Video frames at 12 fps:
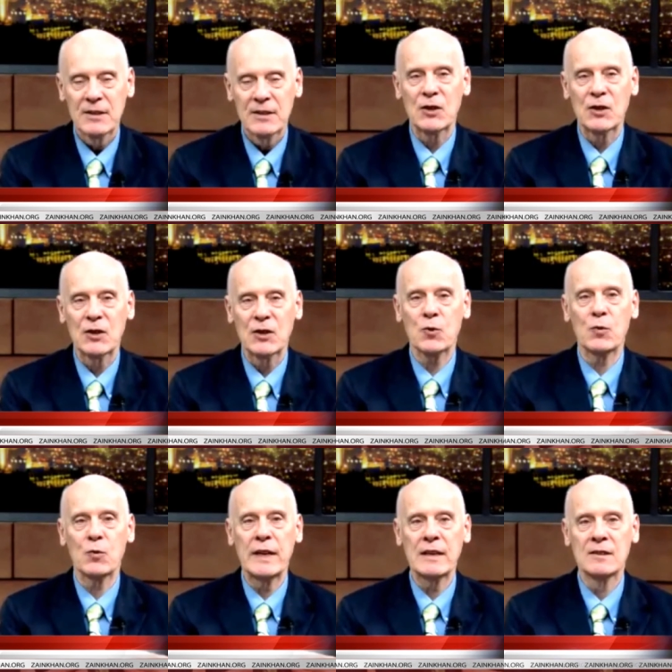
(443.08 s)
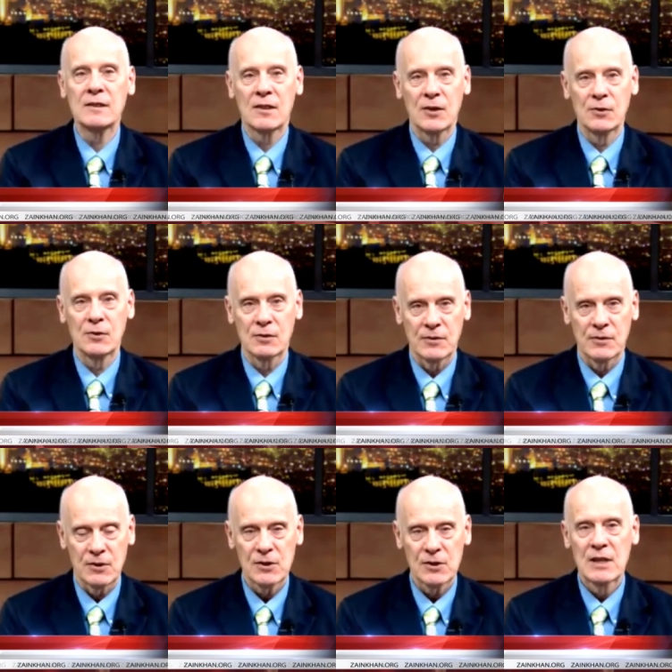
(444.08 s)
that created our
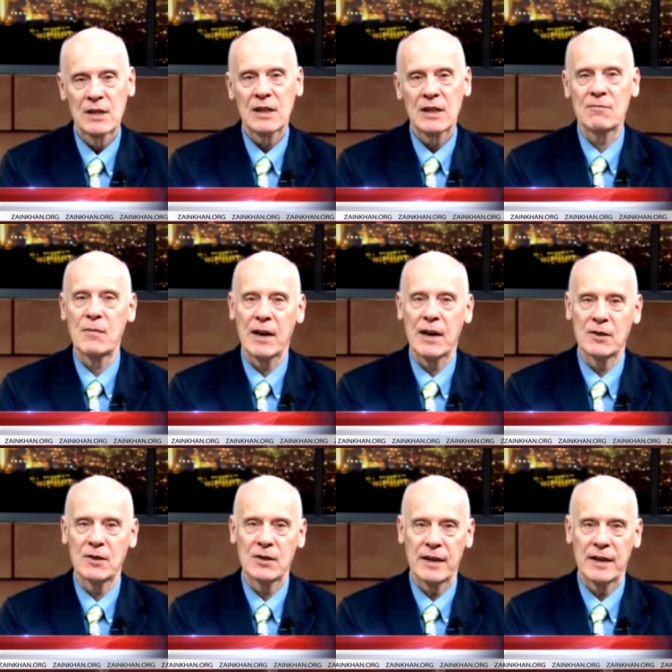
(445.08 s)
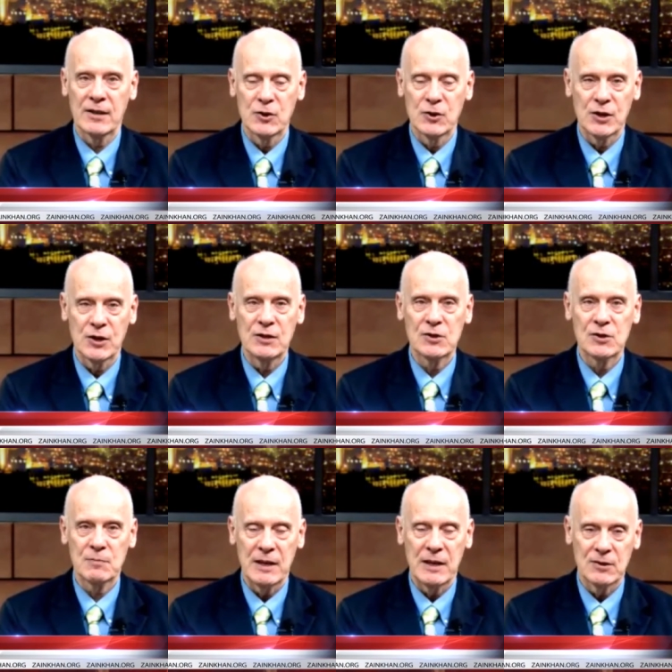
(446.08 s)
universe of matter, energy,
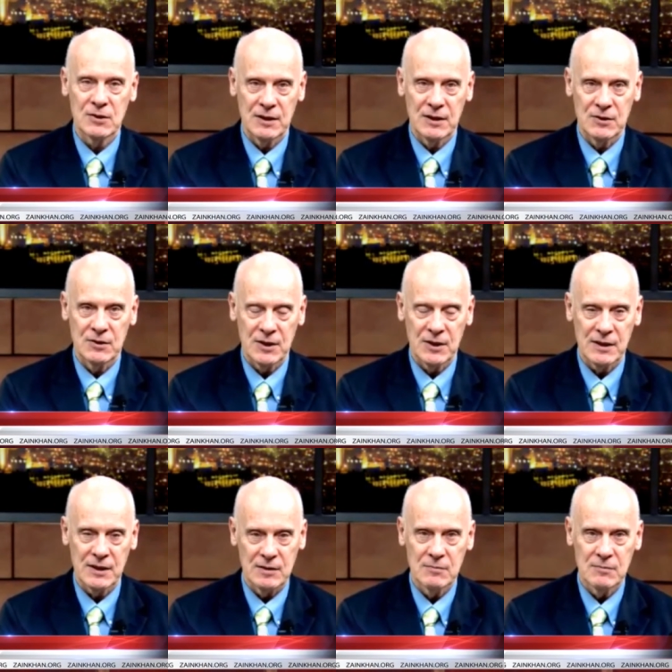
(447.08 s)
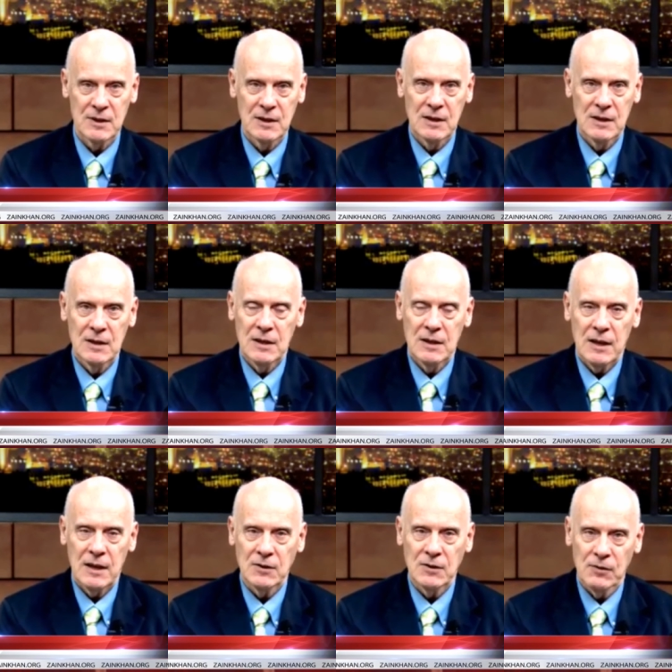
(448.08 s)
space, and time.
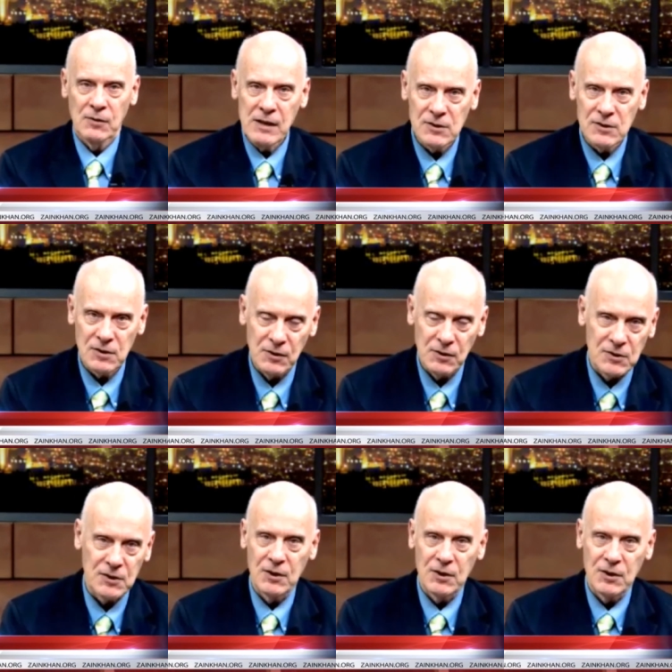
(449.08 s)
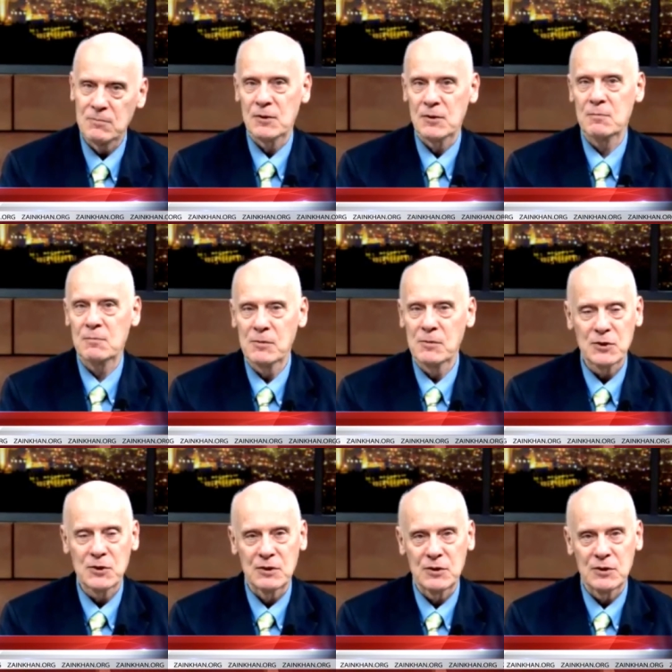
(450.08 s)
And the latest of those theorems was
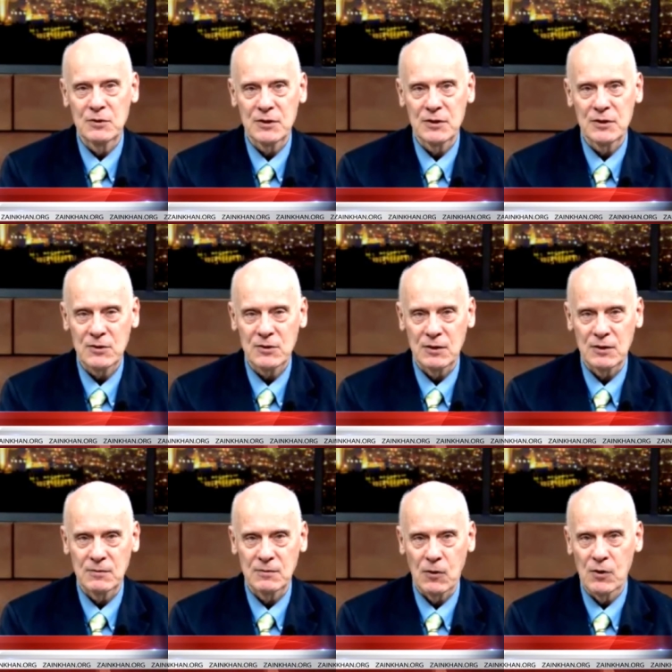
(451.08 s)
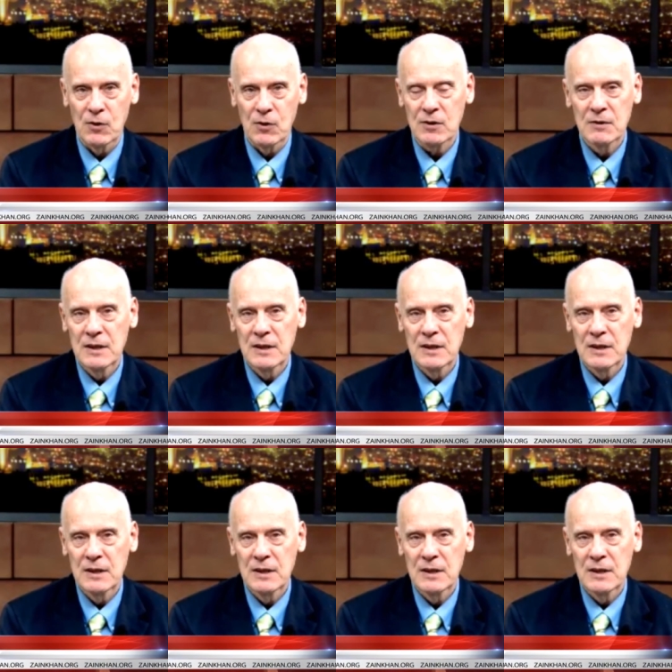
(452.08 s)
published in 2004,